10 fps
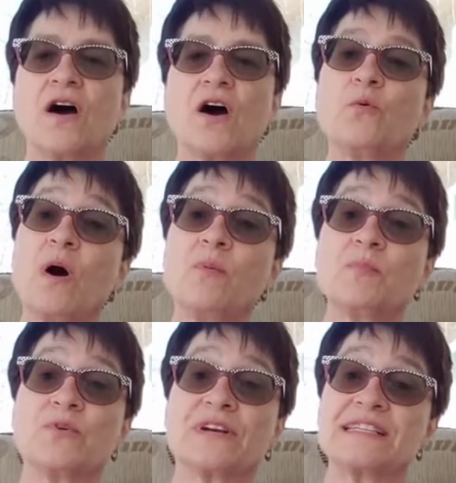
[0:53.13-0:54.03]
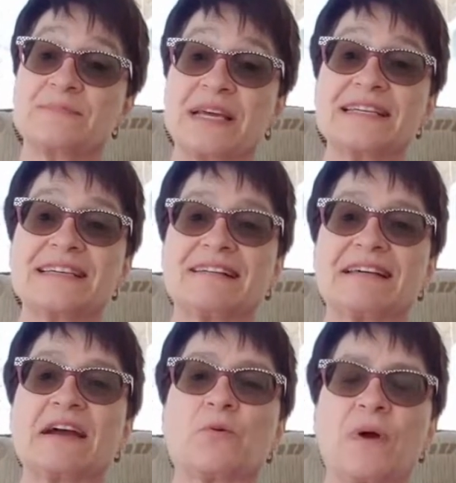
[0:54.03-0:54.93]
A wobble board is
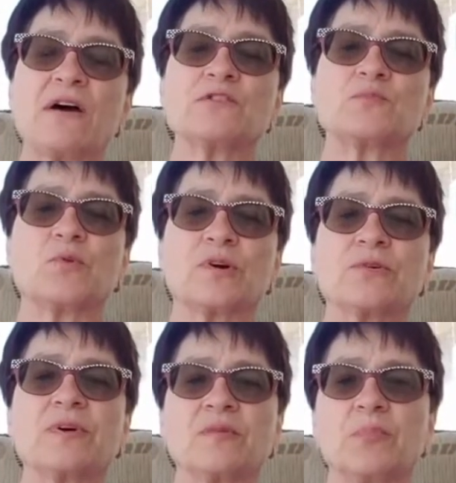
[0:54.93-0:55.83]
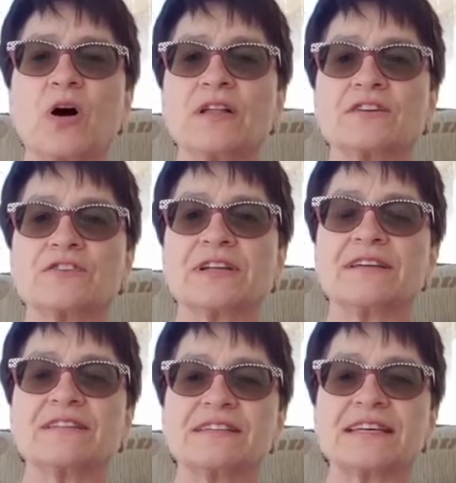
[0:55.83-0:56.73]
basically a round board with a ball
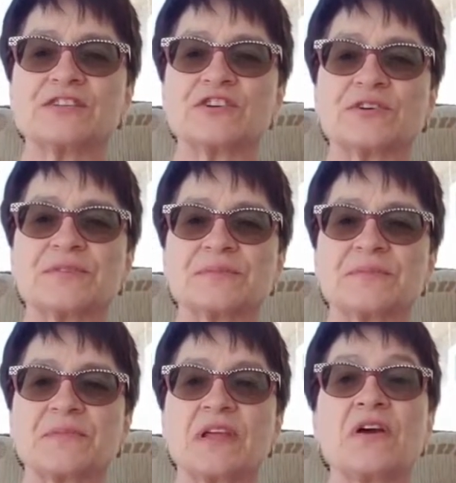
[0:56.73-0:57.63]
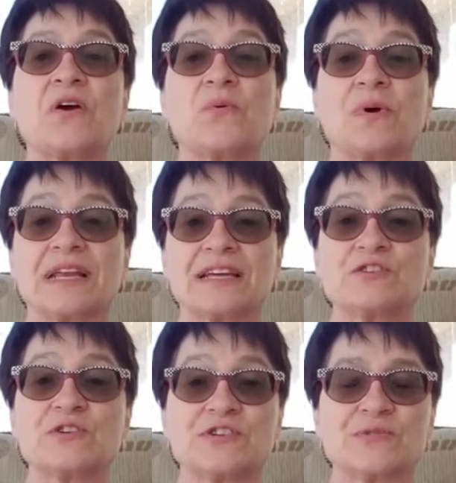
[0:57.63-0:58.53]
underneath the center. When
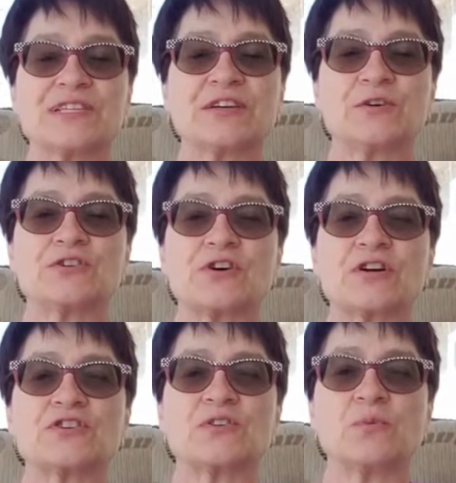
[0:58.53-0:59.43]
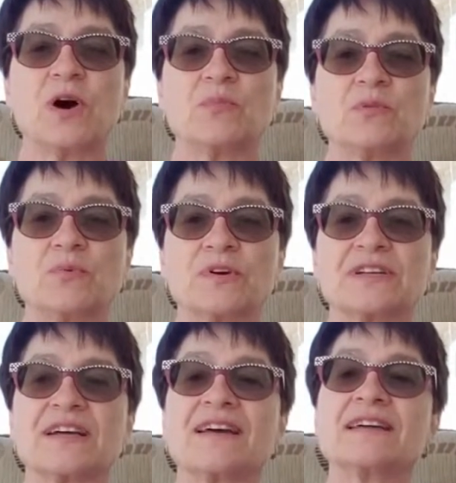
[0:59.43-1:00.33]
introducing your dog to the wobble
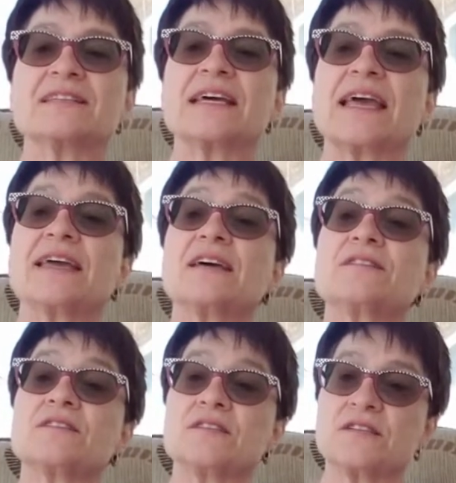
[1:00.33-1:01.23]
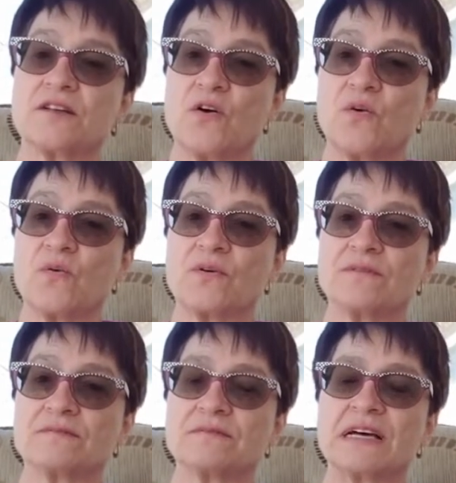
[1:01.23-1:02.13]
board, take it slow.
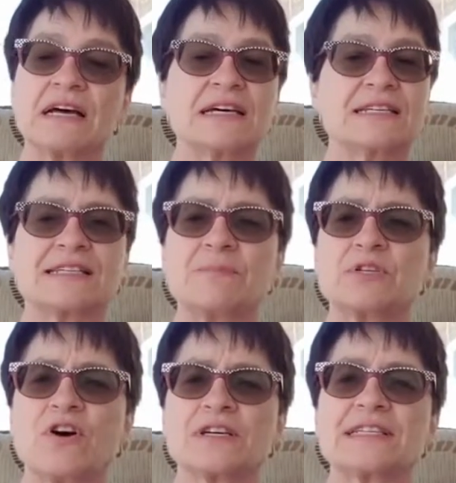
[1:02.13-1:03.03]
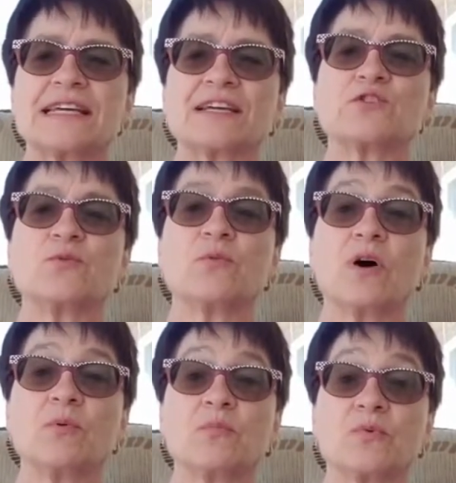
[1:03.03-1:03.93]
Some dogs take to a wobble